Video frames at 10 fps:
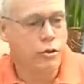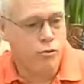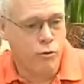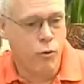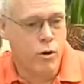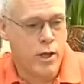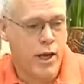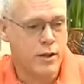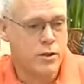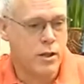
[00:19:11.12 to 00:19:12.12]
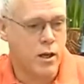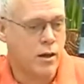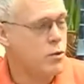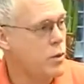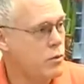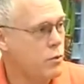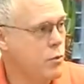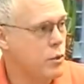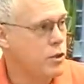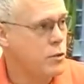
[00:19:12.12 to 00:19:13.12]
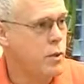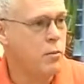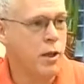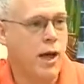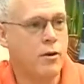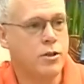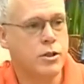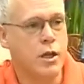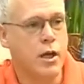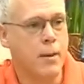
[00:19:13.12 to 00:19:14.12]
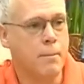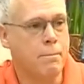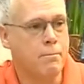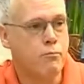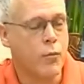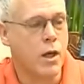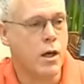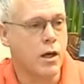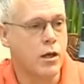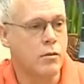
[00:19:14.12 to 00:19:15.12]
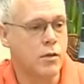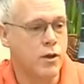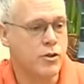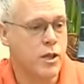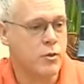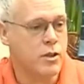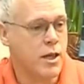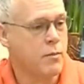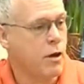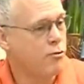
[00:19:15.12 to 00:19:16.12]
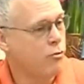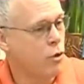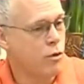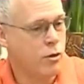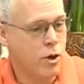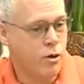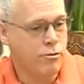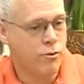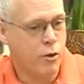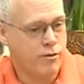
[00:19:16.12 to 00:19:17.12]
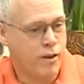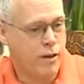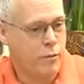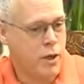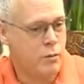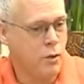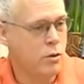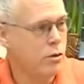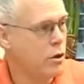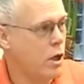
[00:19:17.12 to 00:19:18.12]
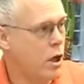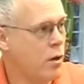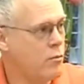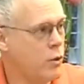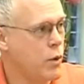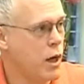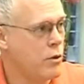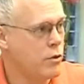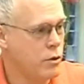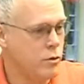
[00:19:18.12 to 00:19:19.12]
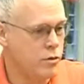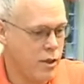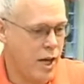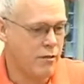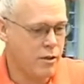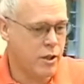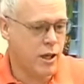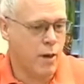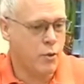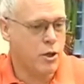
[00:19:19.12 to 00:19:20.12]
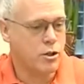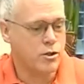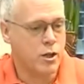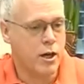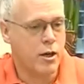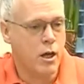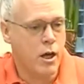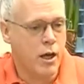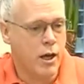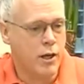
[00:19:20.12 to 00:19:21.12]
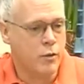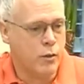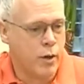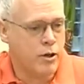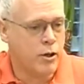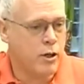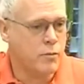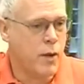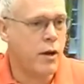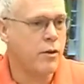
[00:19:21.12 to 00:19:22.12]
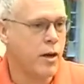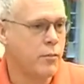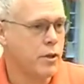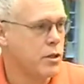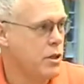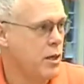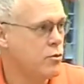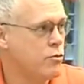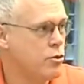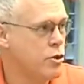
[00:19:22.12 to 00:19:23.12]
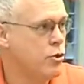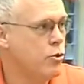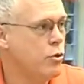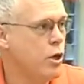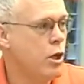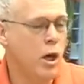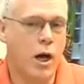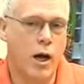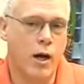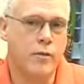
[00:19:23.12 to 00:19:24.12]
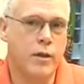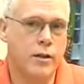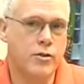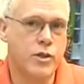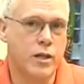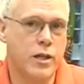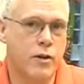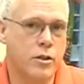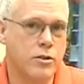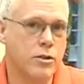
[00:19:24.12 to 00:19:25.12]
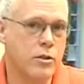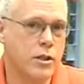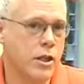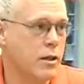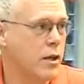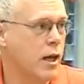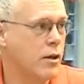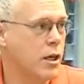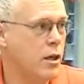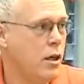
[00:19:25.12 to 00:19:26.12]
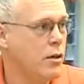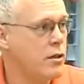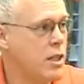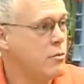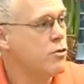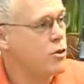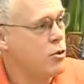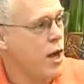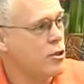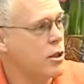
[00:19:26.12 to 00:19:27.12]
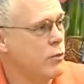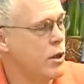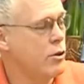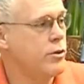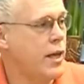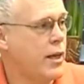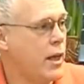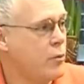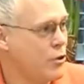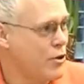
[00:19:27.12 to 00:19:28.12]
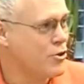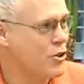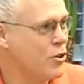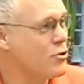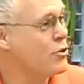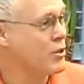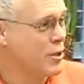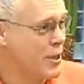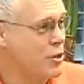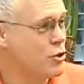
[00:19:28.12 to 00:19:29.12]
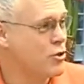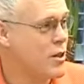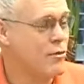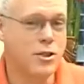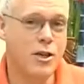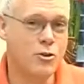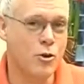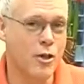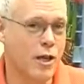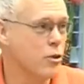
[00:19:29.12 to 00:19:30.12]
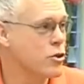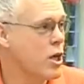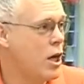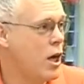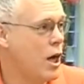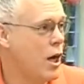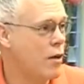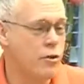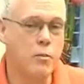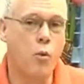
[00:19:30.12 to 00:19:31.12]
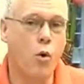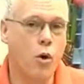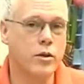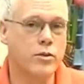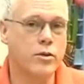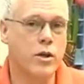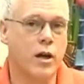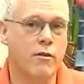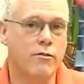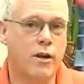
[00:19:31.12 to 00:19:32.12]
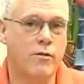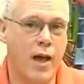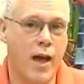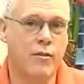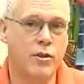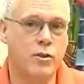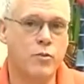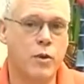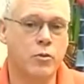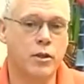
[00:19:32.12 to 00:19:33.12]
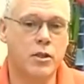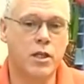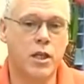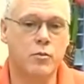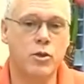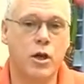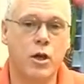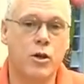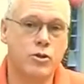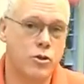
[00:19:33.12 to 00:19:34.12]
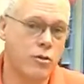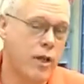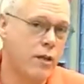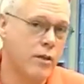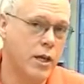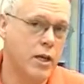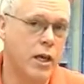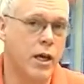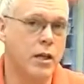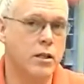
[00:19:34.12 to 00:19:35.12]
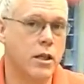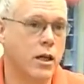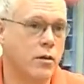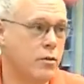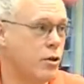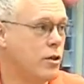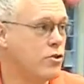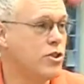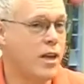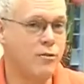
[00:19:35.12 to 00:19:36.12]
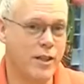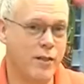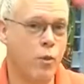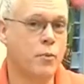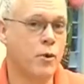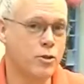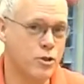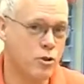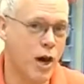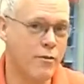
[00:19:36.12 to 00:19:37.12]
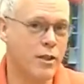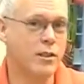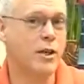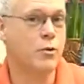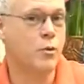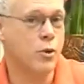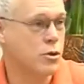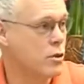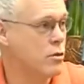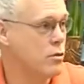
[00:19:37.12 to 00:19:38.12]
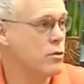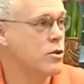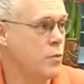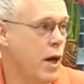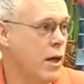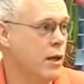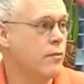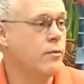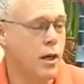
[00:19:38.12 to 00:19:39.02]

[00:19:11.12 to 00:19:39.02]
for that uh, is we, we put these people out. Um, uh, like I said, we take about four, four to five people um, that we, we, staff the operations mm-hmm. center, mm -hmm. and the remainder get paired up into teams of two. Um, and then sent out into the uh, county. The teams of two, actually, we learned that a couple of years ago during the uh, June 17th tornadoes uh, the importance of, of having those people in teams so that they can uh, you can safely have one person driving and the other person spotting. spotting.